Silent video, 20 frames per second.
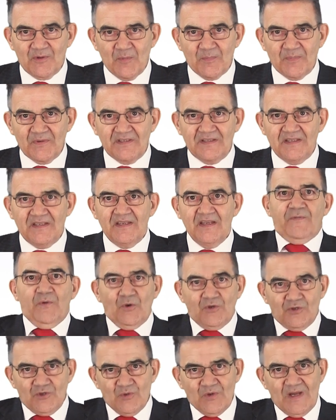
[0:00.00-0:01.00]
property
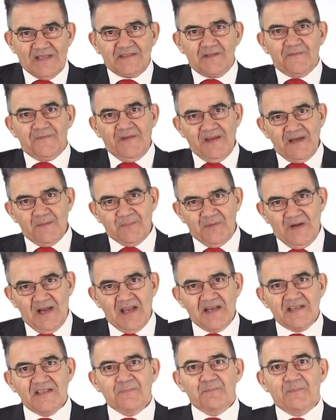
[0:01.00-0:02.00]
for you at a fair
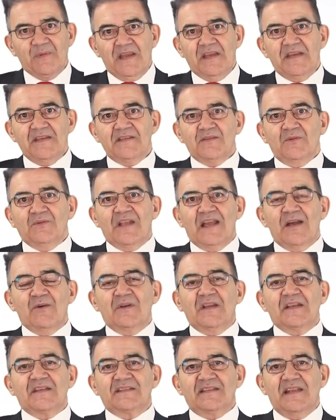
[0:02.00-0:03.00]
price based on
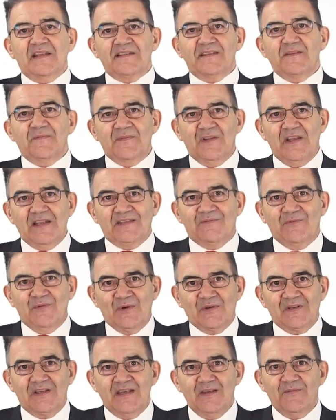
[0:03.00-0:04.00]
our extensive
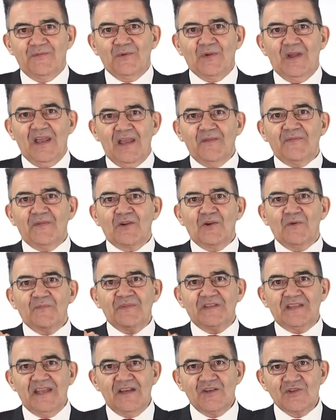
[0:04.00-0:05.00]
network. If you have a
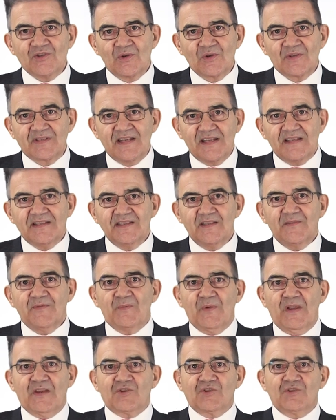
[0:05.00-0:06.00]
confidential or
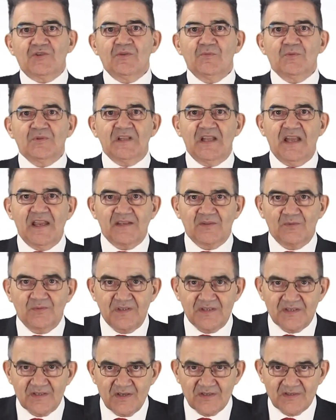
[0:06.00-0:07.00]
sensitive question you would like to
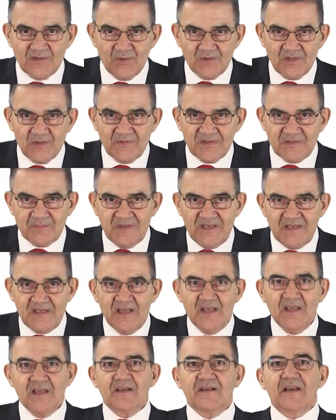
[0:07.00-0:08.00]
discuss only with
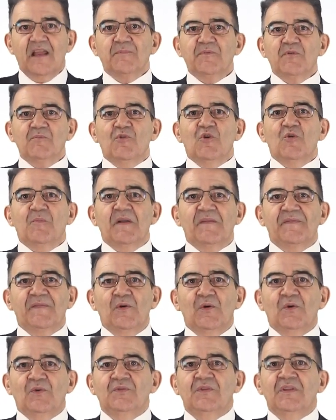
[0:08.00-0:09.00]
me, grab your mobile
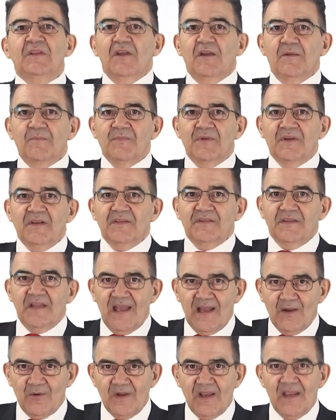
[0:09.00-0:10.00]
phone number
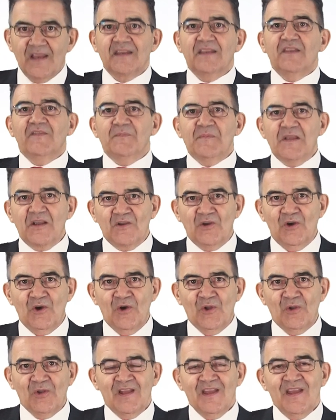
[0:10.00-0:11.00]
now and give me a
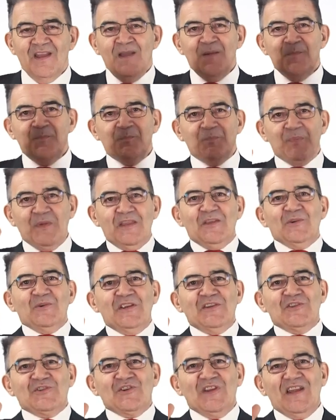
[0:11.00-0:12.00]
call. Be
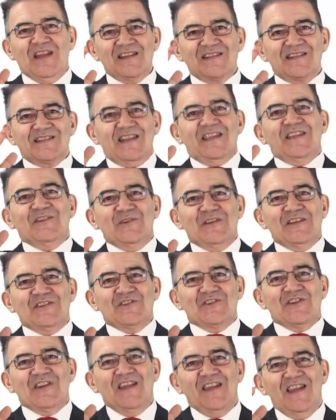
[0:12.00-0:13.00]
rich and stay
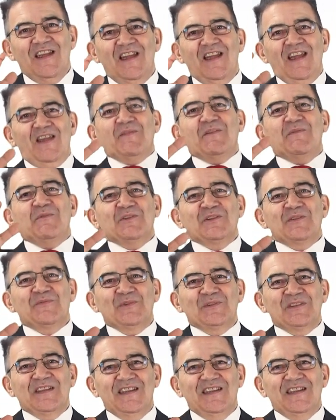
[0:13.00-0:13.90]
rich. Have a wonderful